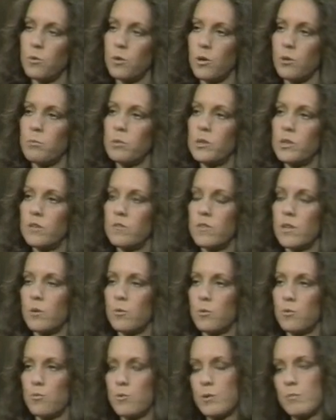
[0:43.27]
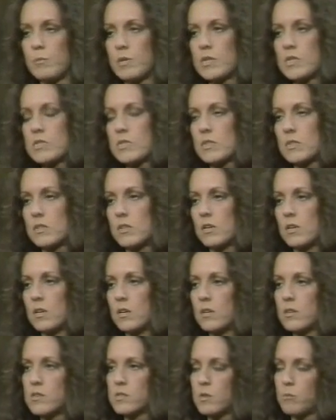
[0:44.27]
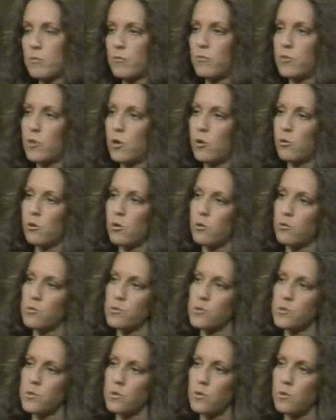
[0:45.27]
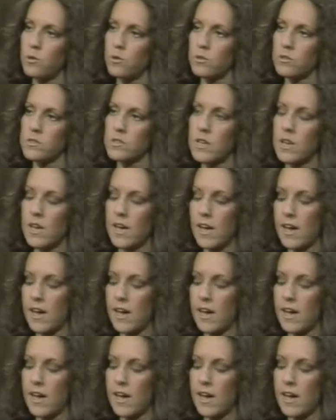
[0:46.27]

where I believe they were remixing some of Yoko's songs.